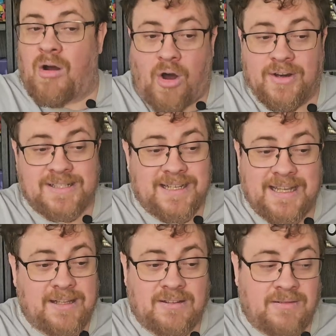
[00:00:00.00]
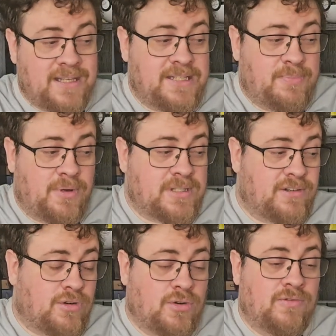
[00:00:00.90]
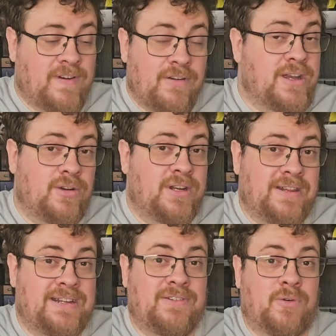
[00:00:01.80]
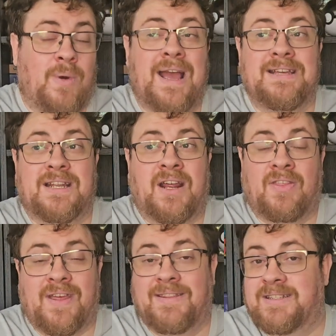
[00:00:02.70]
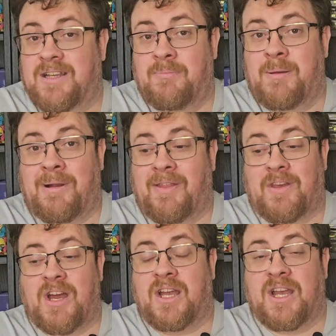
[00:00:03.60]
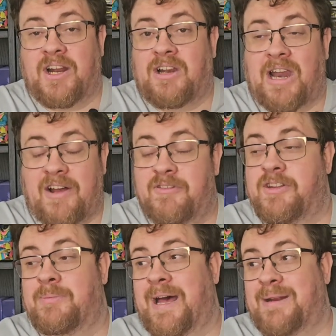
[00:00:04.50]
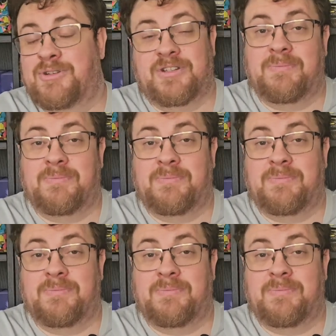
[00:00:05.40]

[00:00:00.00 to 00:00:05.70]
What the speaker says: Honestly, these books are all very good in different ways, and I think that some people out there are going to love them, and I'm sure